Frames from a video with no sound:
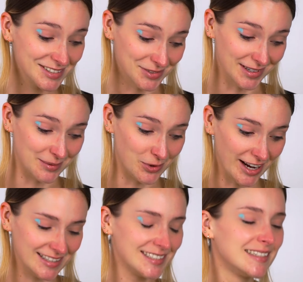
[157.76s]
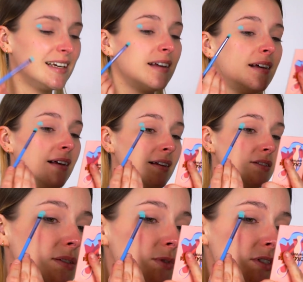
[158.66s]
It's really bright.
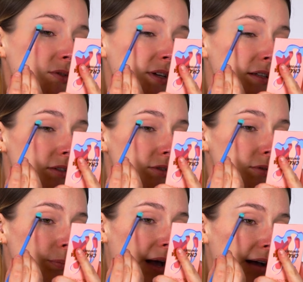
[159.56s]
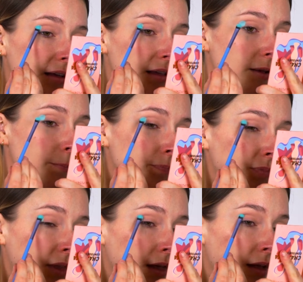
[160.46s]
So I'm just going to pack
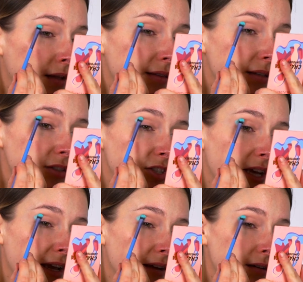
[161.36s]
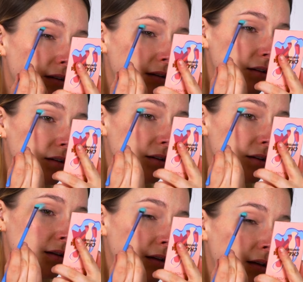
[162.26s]
this shade
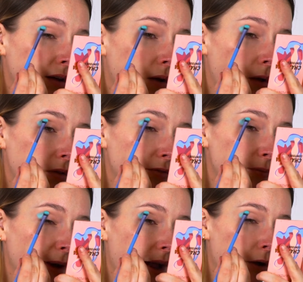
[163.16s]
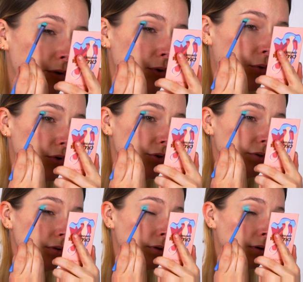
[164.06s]
all over my outer
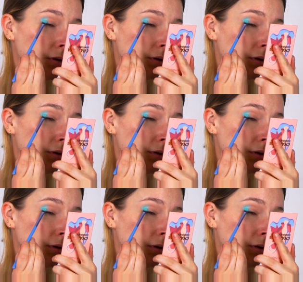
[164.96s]
corner.